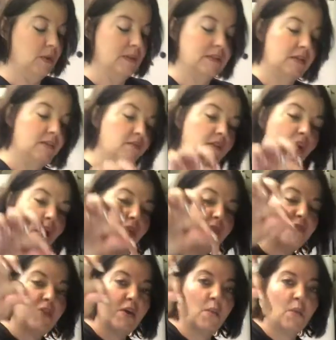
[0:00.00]
It's
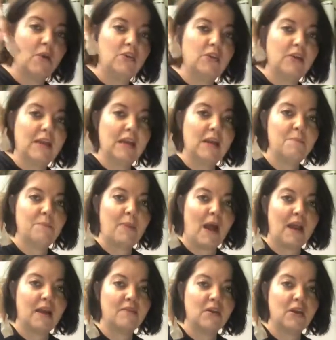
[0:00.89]
enough that when you get a
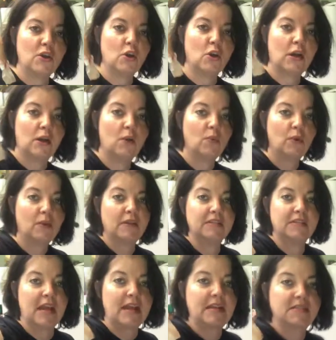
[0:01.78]
bite of it, you're going to
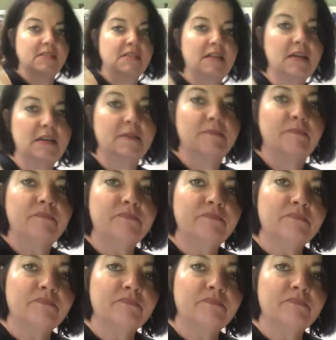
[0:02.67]
really taste it.